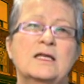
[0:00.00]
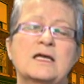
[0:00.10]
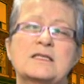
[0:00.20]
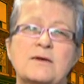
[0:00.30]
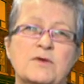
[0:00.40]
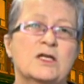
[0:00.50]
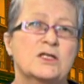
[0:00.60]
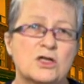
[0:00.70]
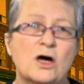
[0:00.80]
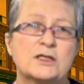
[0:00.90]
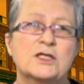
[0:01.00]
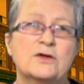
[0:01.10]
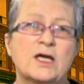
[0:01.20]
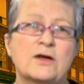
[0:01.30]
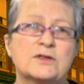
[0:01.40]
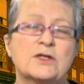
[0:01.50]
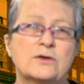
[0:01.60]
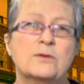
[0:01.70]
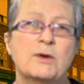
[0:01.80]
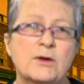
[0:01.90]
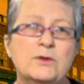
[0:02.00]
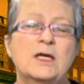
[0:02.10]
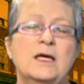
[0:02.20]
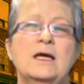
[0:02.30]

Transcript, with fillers: That's something to talk to your councillor about.